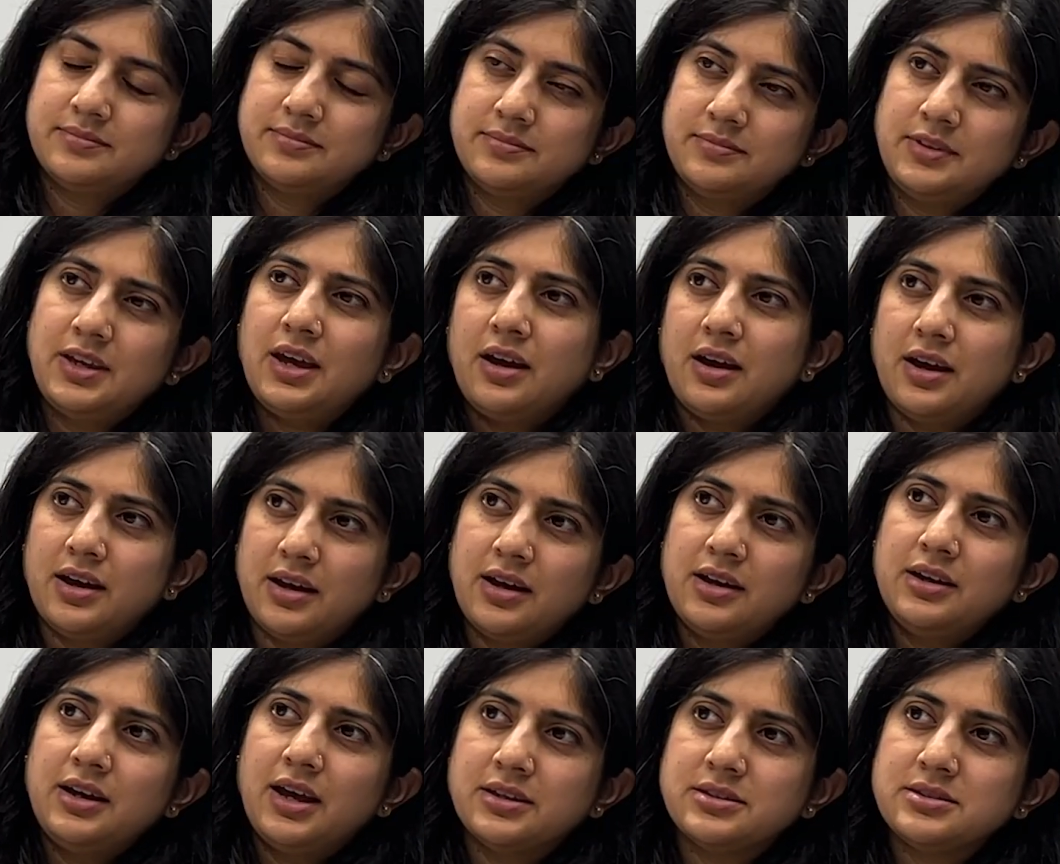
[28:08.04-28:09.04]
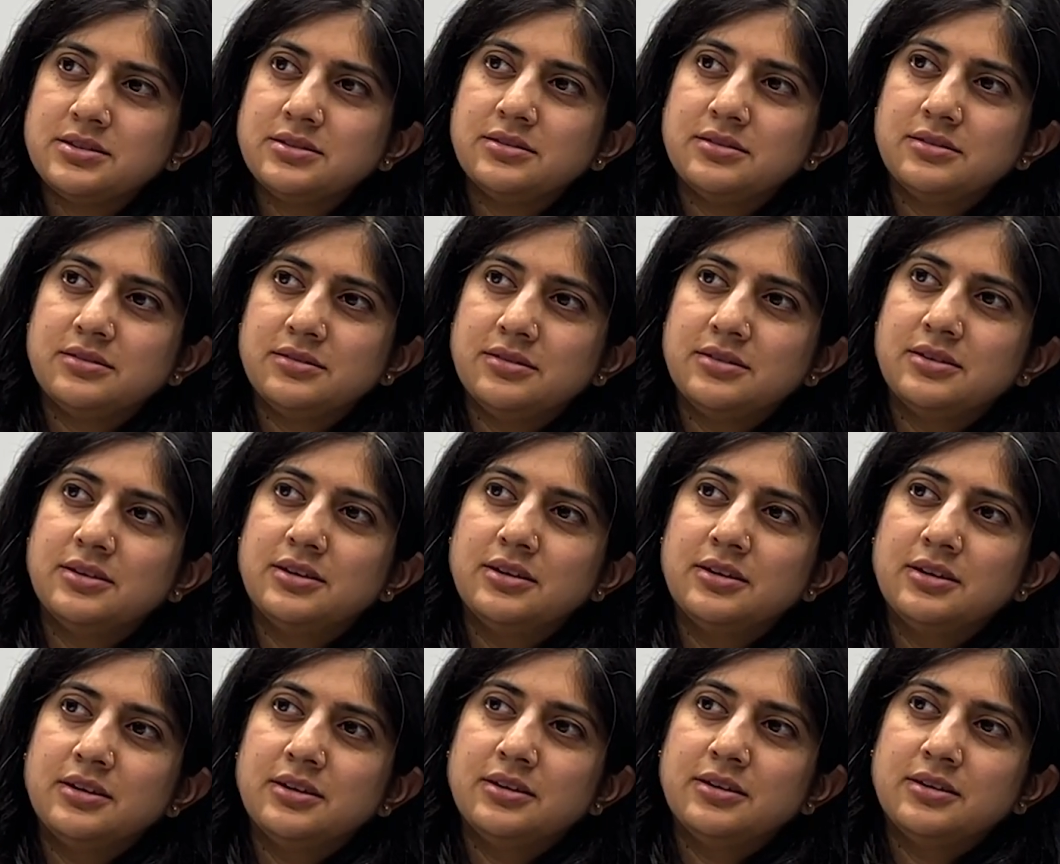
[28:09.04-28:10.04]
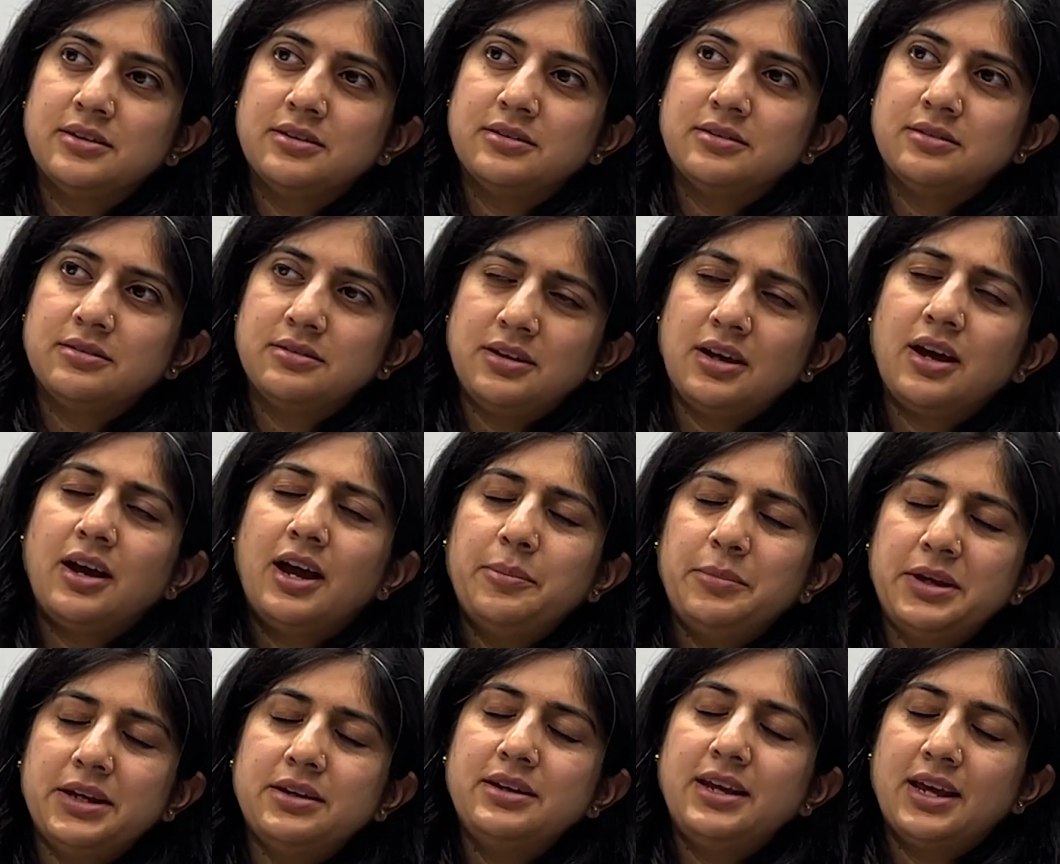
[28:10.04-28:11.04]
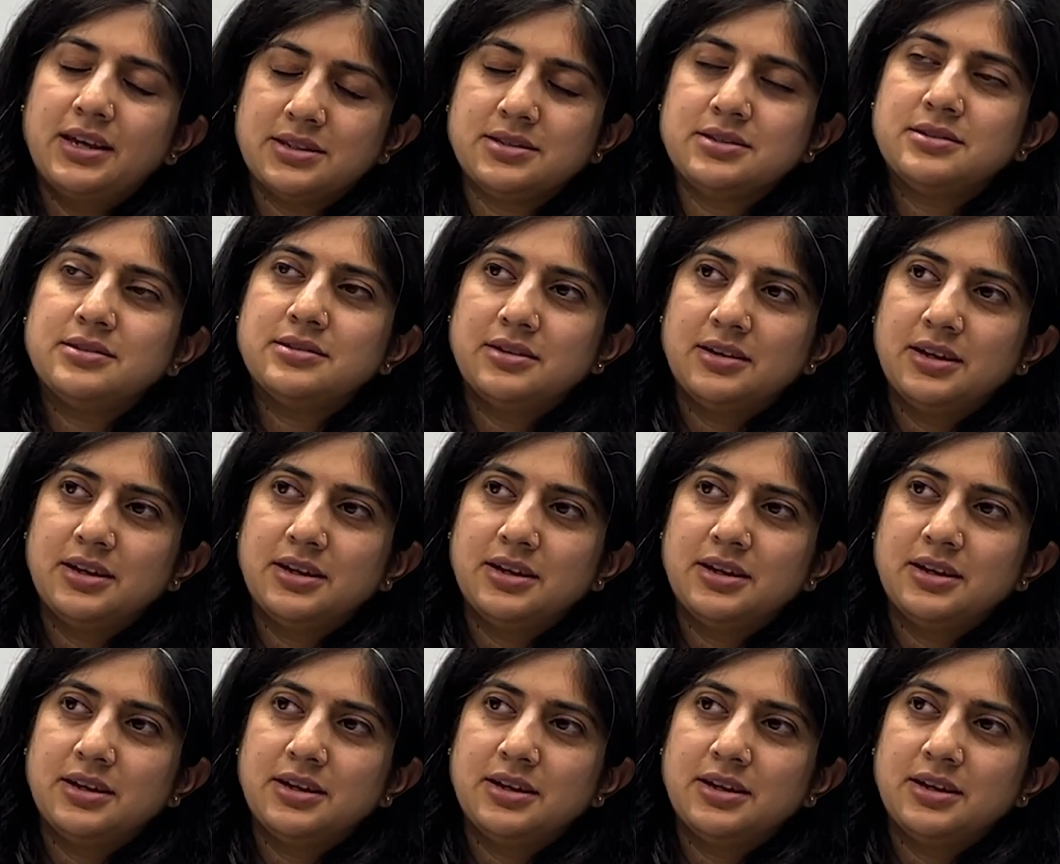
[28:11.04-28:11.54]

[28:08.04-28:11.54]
Yeah, I guess. Yeah, I mean, yes.